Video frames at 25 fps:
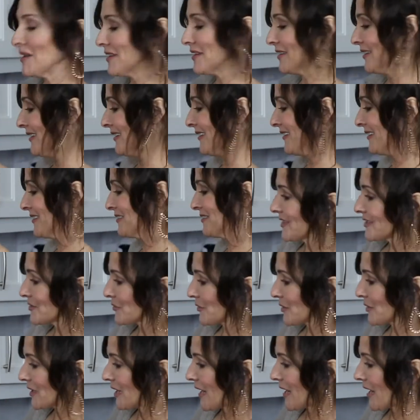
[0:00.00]
So
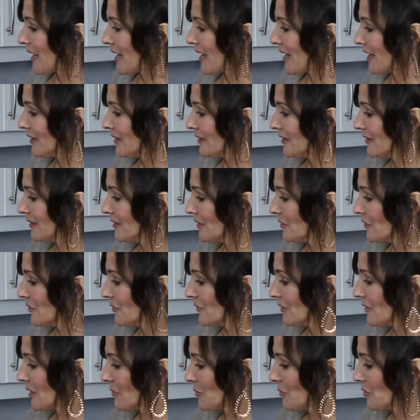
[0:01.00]
we're gonna add, you
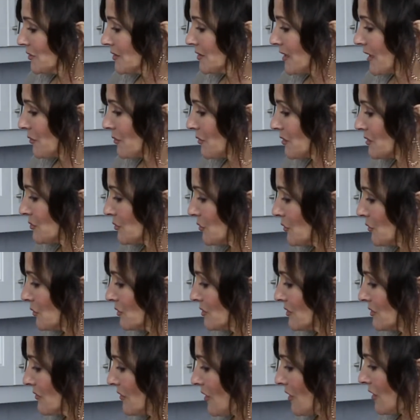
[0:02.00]
know, a couple
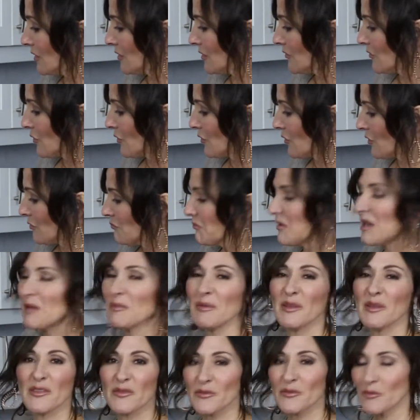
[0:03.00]
tablespoons of olive oil,
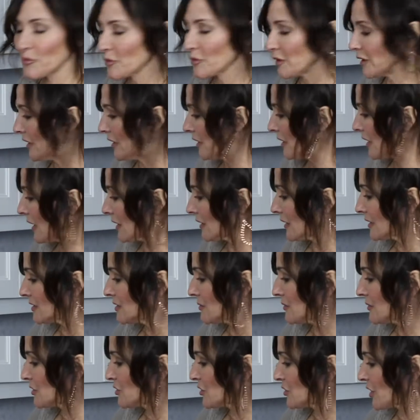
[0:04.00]
maybe 3. I like
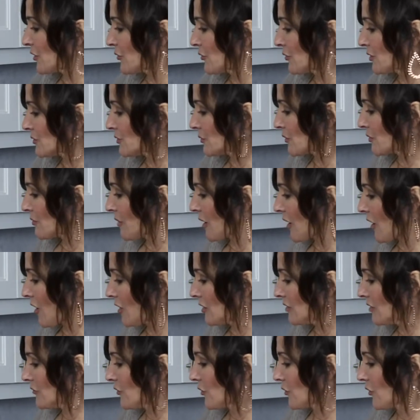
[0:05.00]
to be generous with my
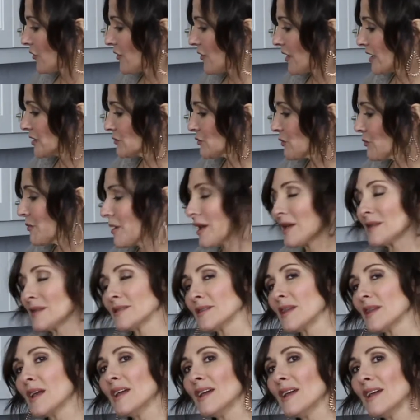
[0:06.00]
olive oil. That's what makes
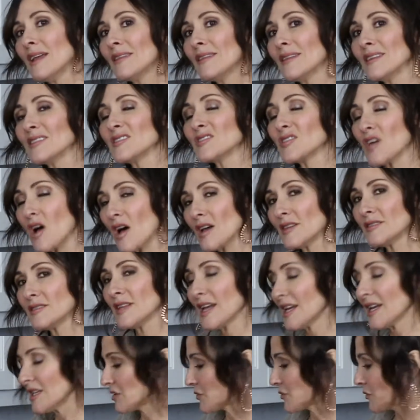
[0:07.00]
the sauce
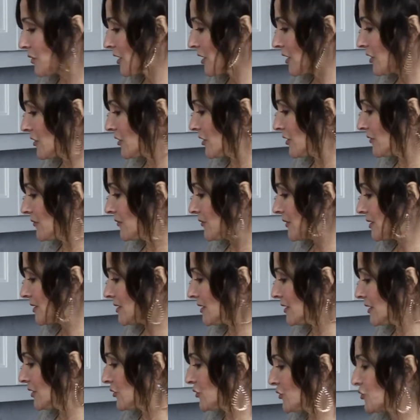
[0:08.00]
taste really good.
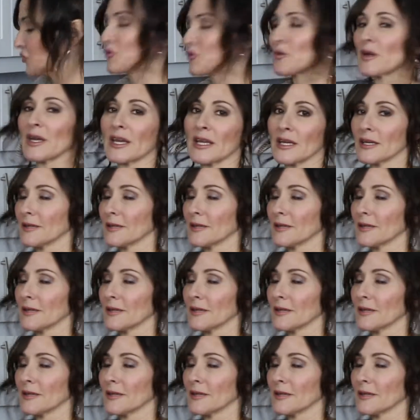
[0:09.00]
It's a little trick.